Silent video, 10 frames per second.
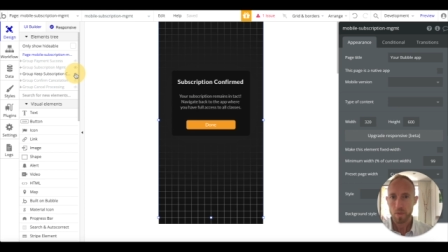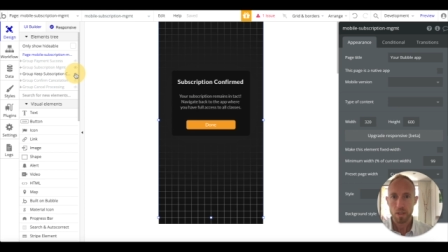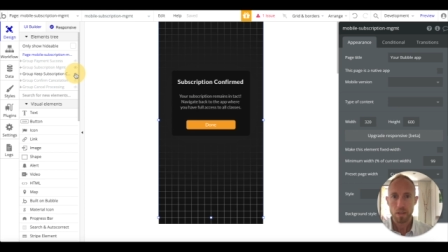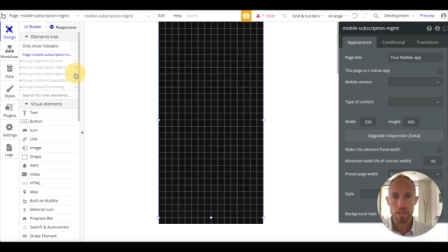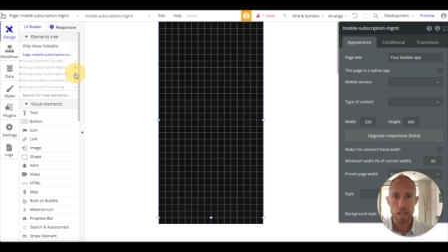
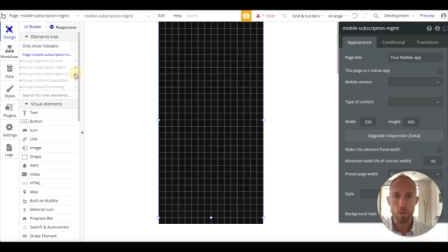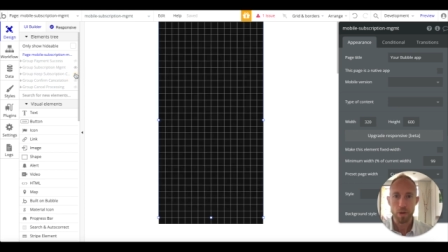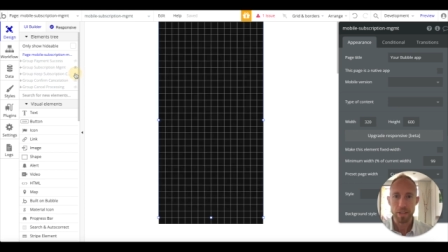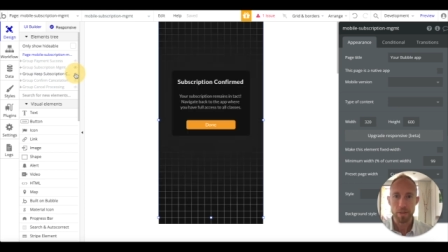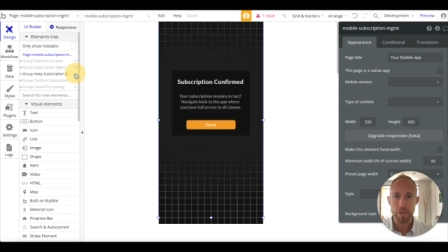Because I don't
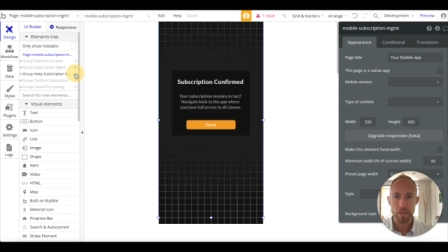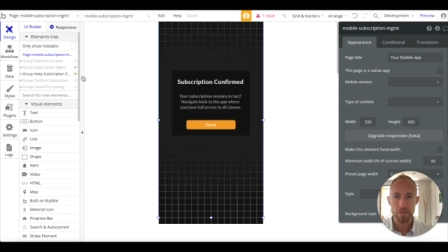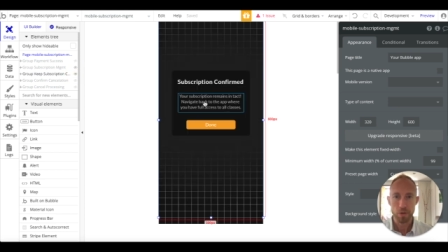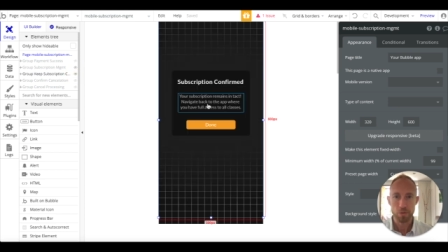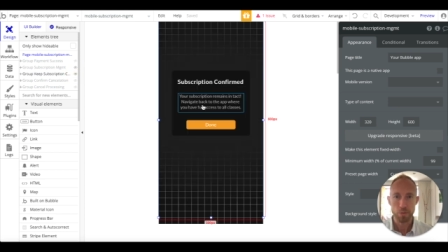want it to be
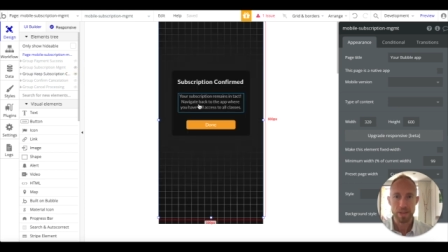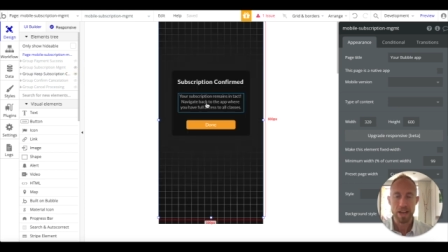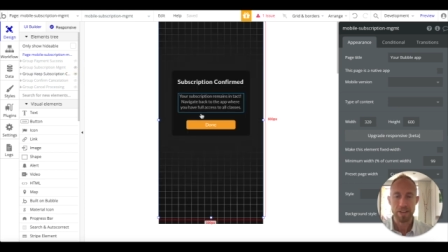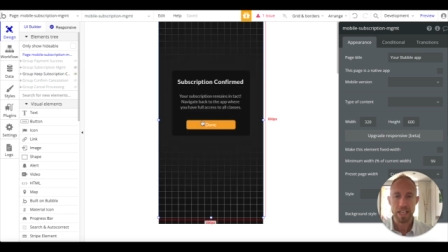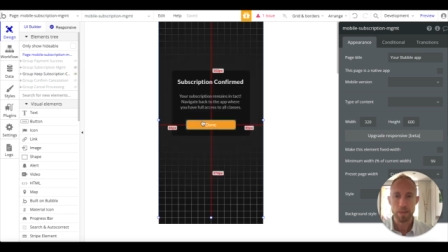confused with
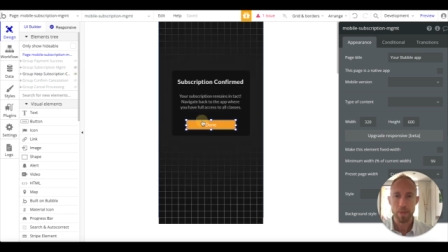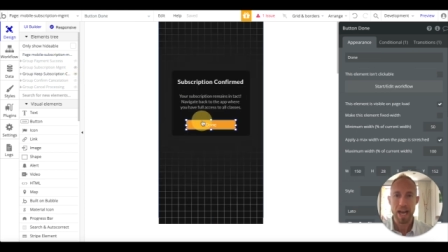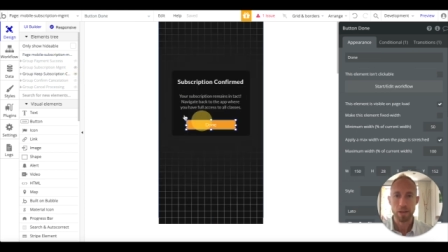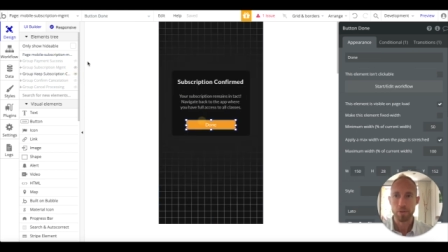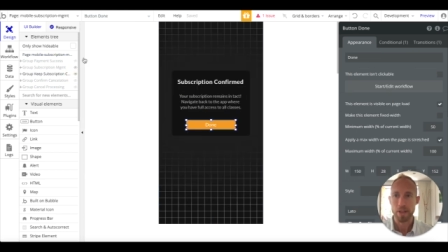navigating back with